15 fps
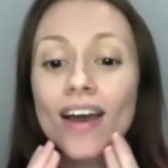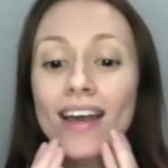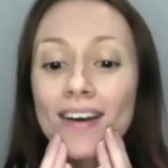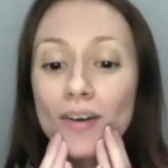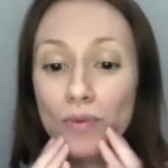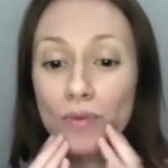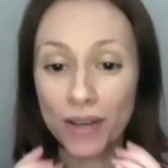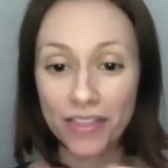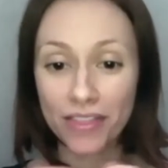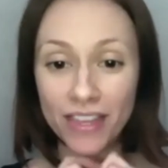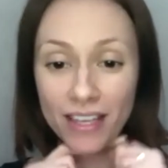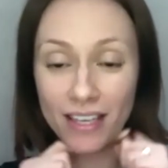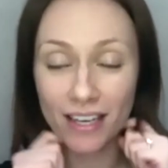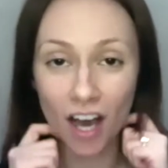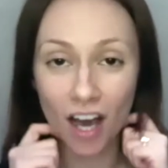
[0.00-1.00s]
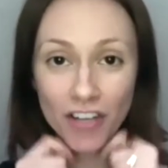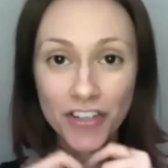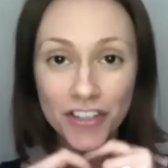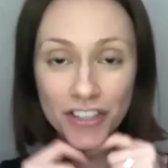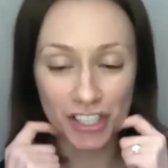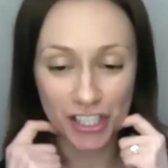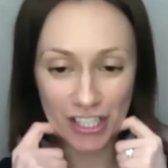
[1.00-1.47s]
with the
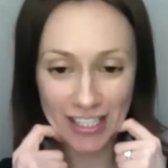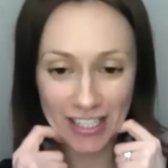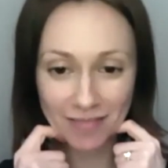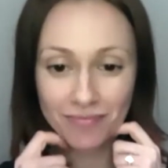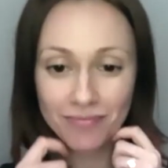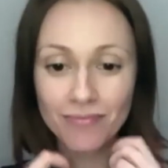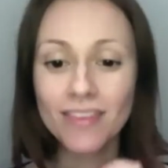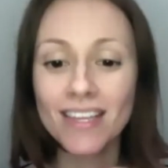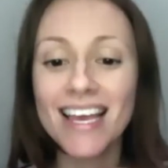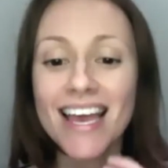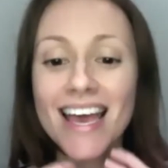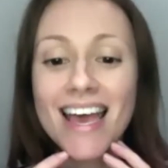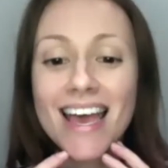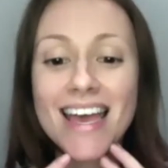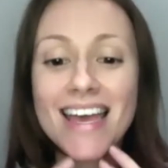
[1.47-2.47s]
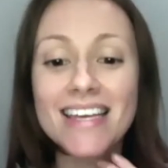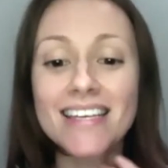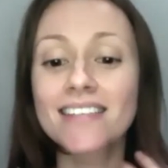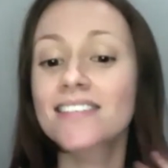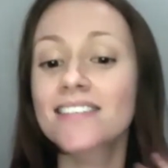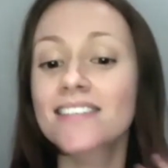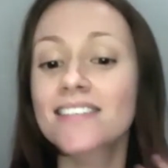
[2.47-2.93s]
under chin,
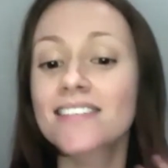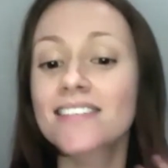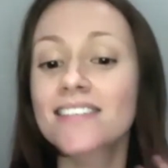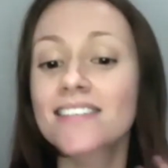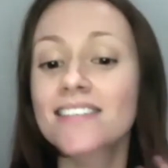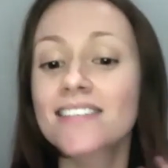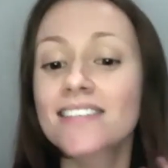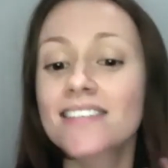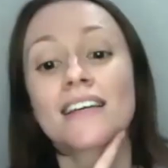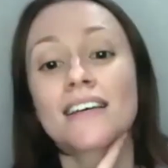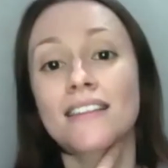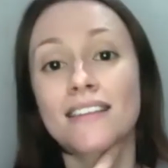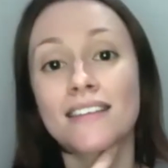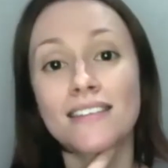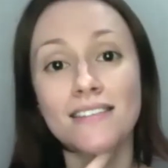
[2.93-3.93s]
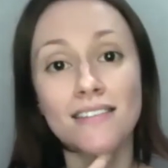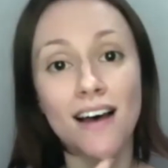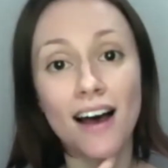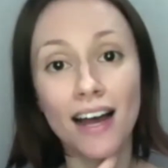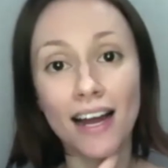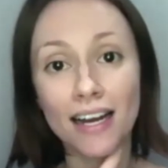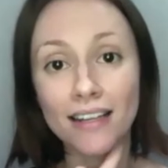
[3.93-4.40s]
is stretching the
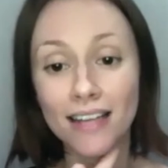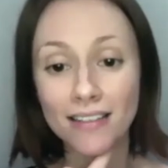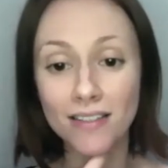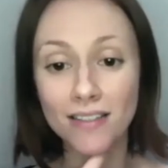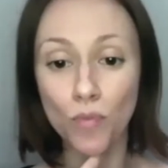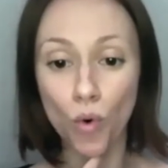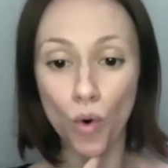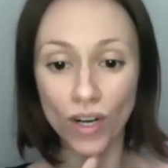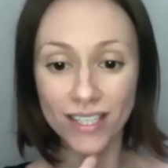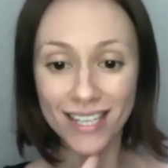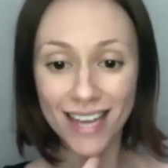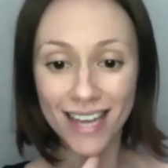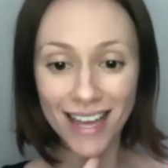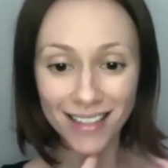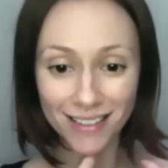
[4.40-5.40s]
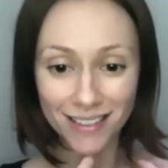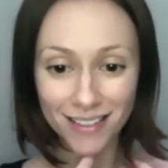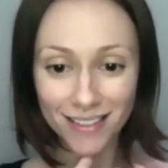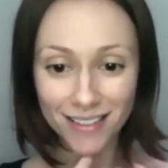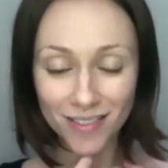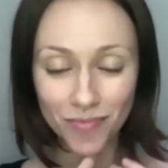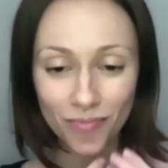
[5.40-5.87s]
side that's more
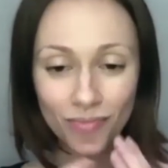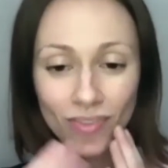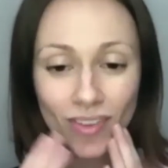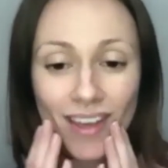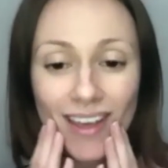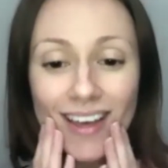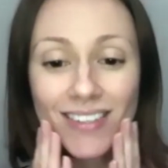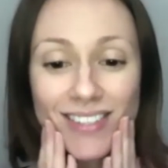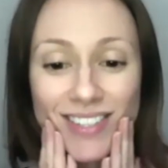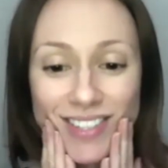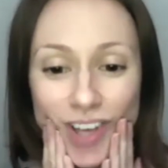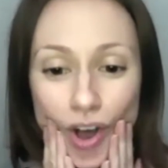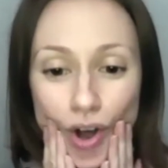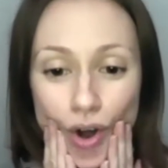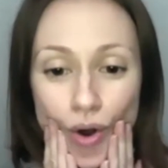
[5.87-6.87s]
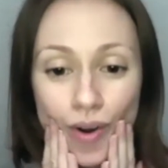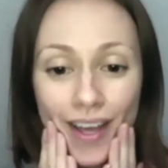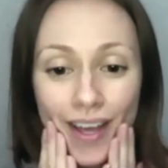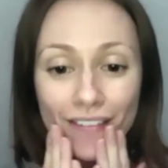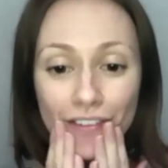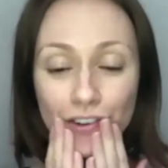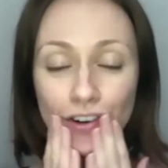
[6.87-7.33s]
tense. So
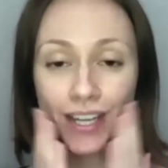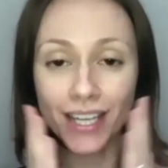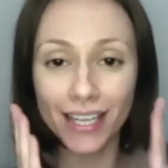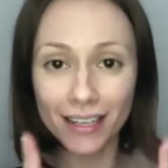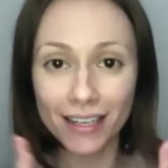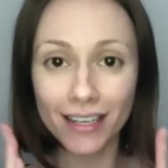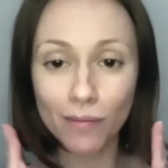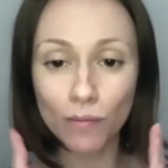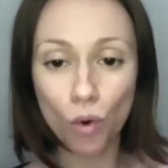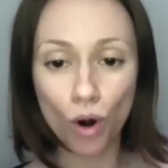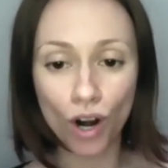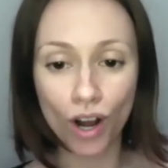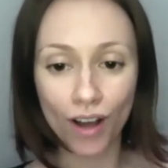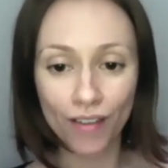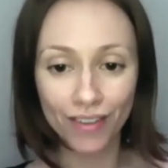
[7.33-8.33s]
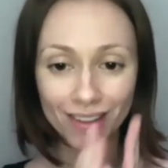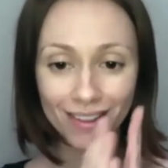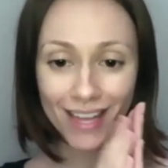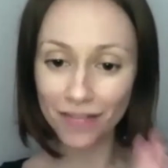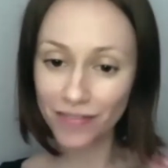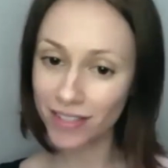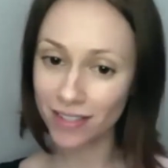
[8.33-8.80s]
if you're eating more on the
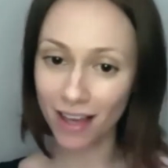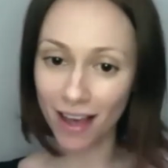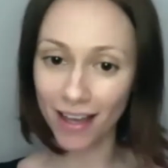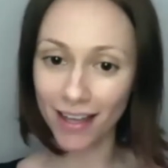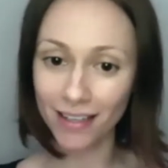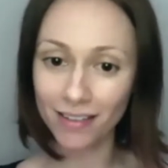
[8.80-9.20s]
left side,